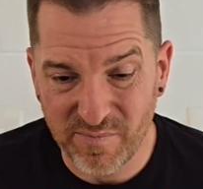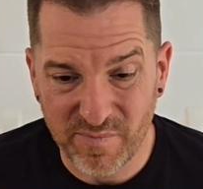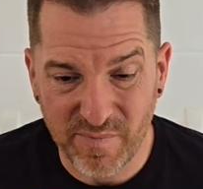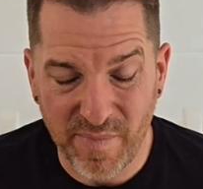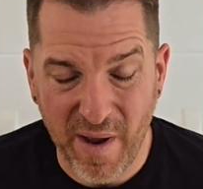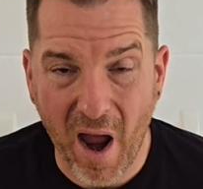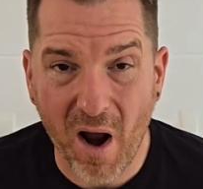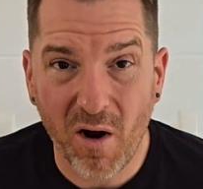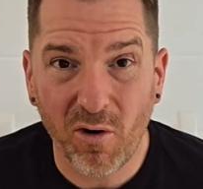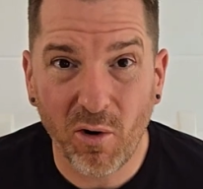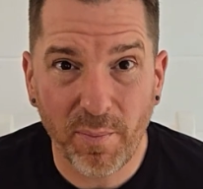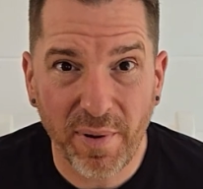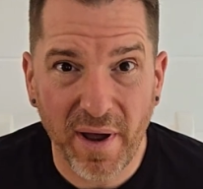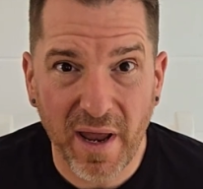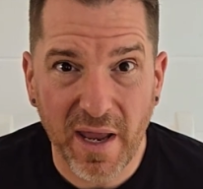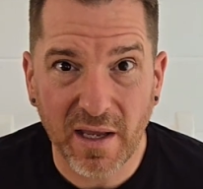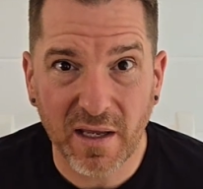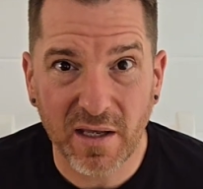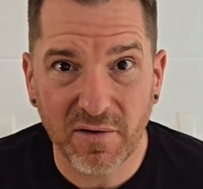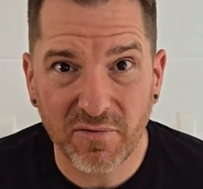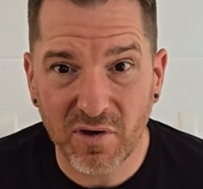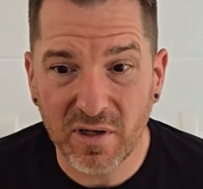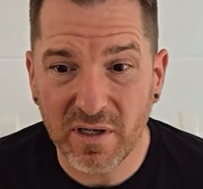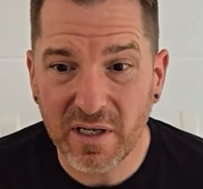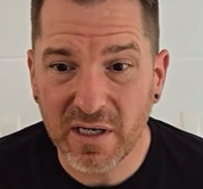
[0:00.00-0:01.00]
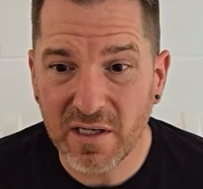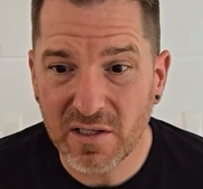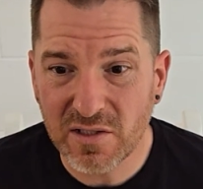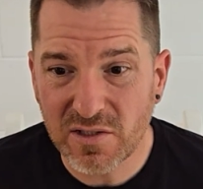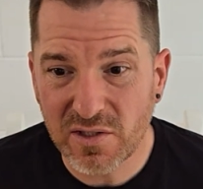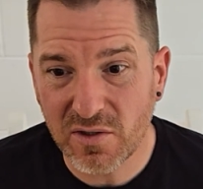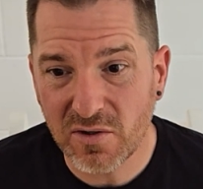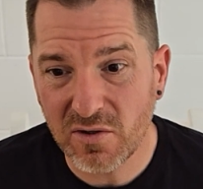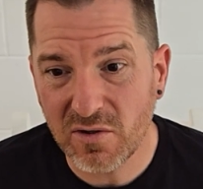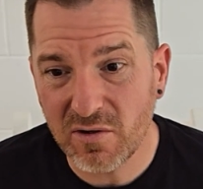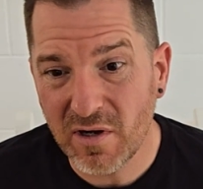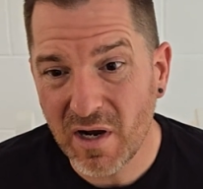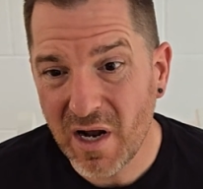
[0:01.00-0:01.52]
power bank if you needed
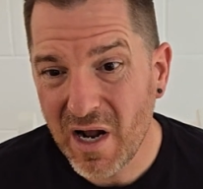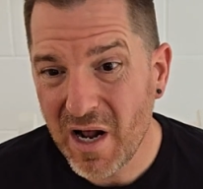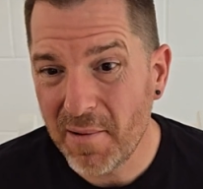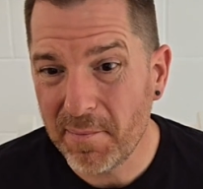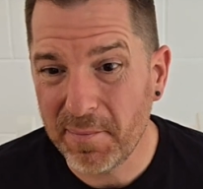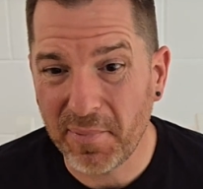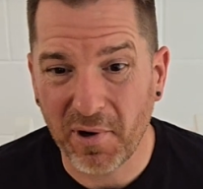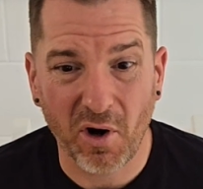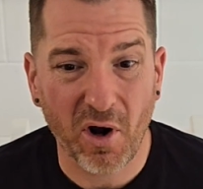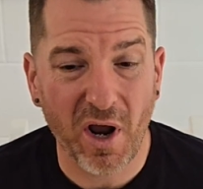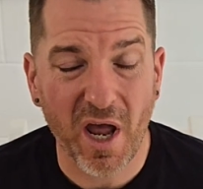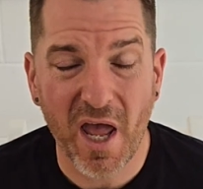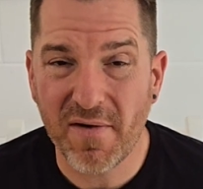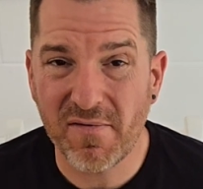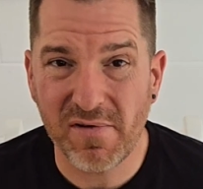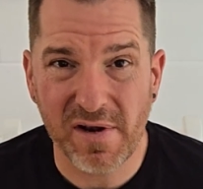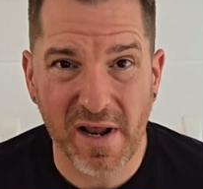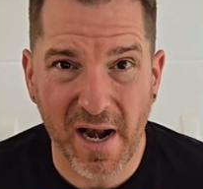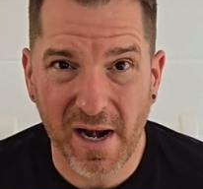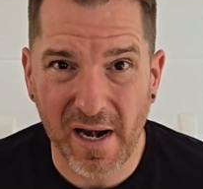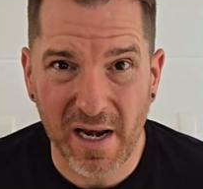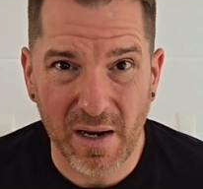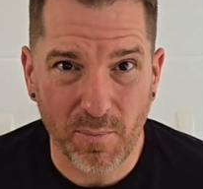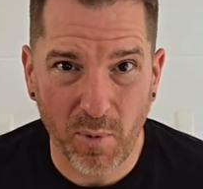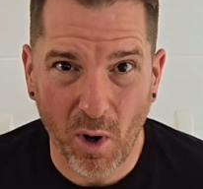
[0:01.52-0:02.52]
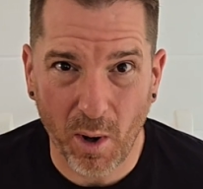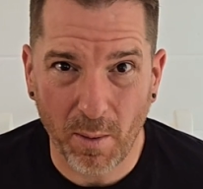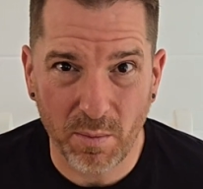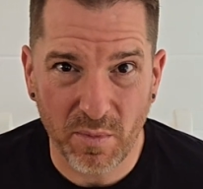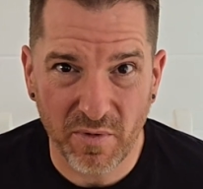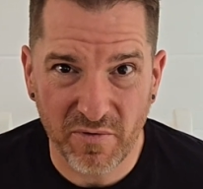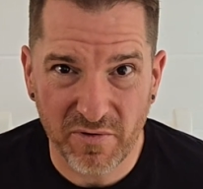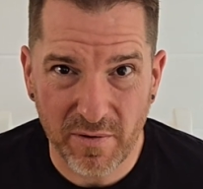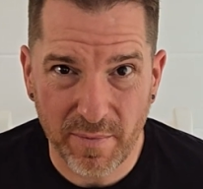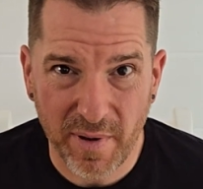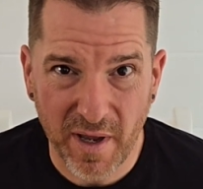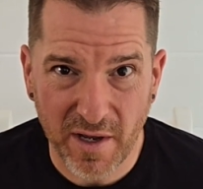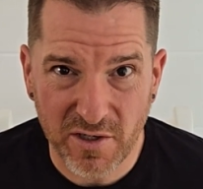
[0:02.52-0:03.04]
to, but I haven't had any problem
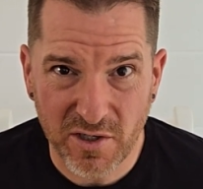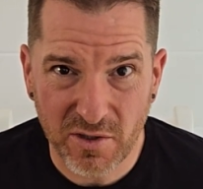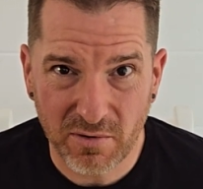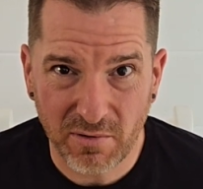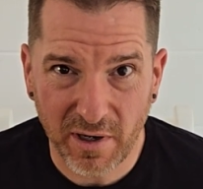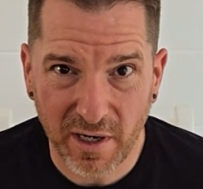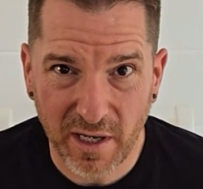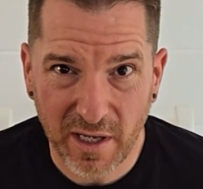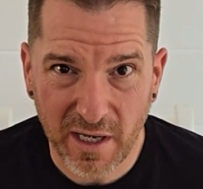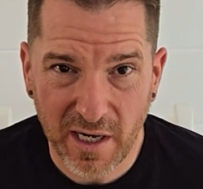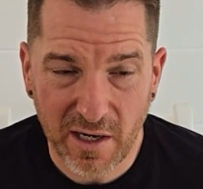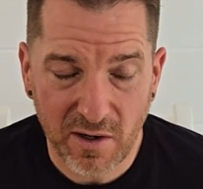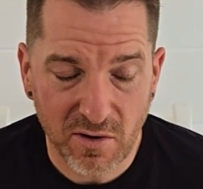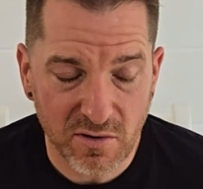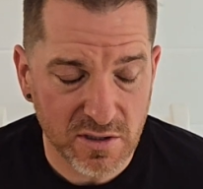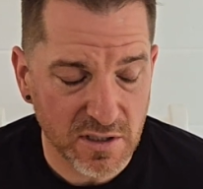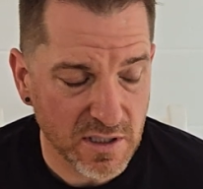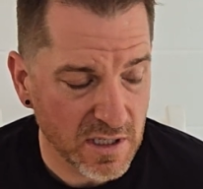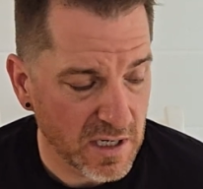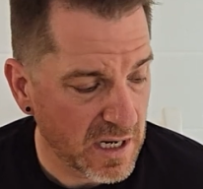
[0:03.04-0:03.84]
with the battery running out.